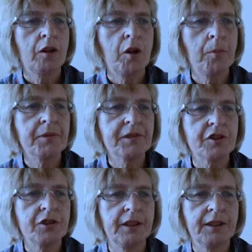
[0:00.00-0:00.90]

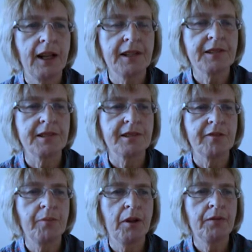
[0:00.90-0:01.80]
Compositional analysis
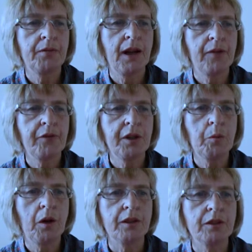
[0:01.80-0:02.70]
of
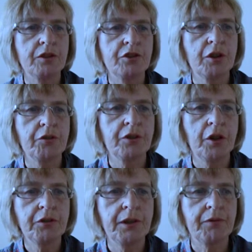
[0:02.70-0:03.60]
MON531 showed
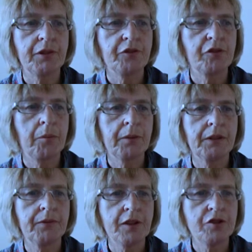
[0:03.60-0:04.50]
no difference from
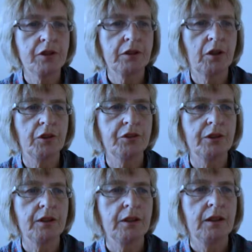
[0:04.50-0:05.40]
conventional
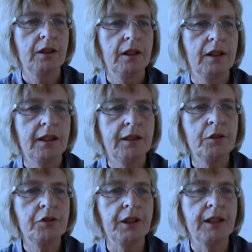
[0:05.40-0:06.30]
cotton,
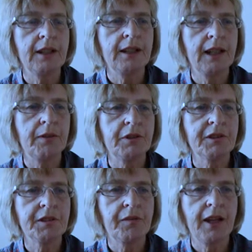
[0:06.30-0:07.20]
including in
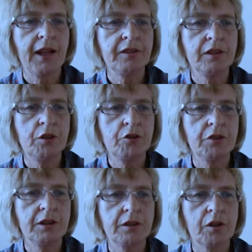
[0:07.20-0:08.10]
levels of the
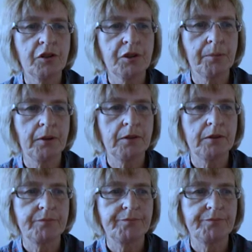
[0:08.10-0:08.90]
antinutrient gossypol.